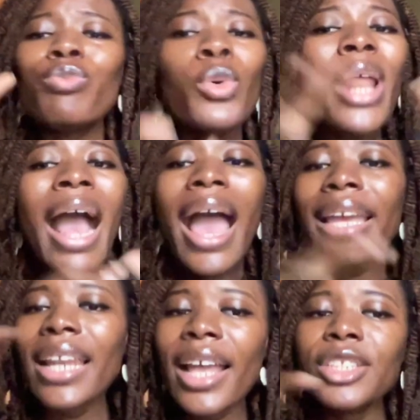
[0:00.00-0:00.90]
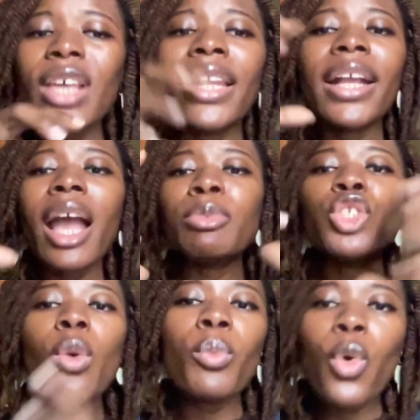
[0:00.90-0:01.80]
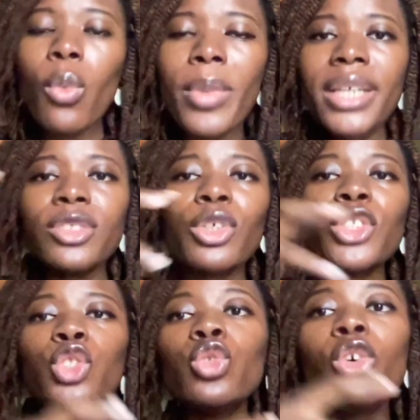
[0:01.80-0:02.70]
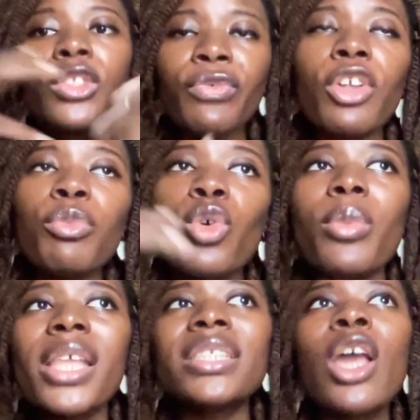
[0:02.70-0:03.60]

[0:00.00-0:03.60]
Put highlights and then capture moments, because those fun moments